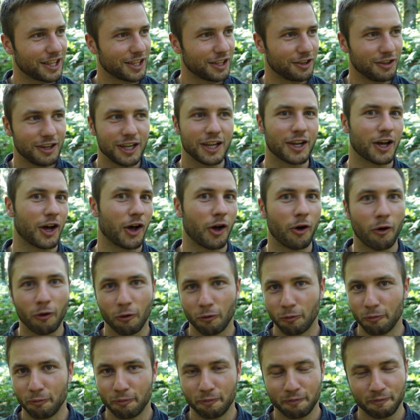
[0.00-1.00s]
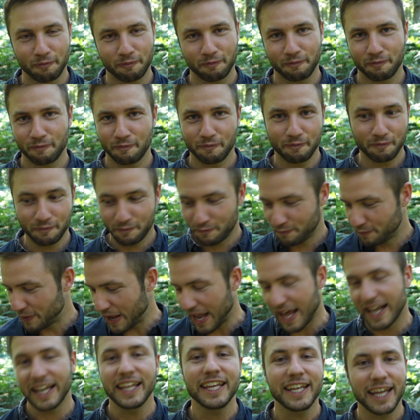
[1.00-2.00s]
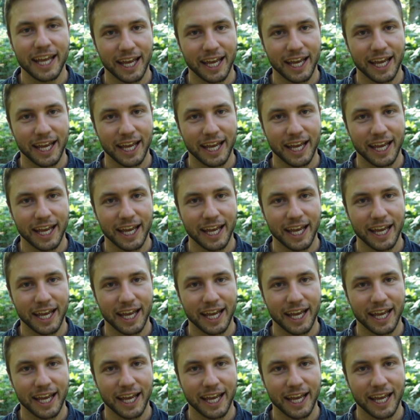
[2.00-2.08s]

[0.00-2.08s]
you need a whole pelly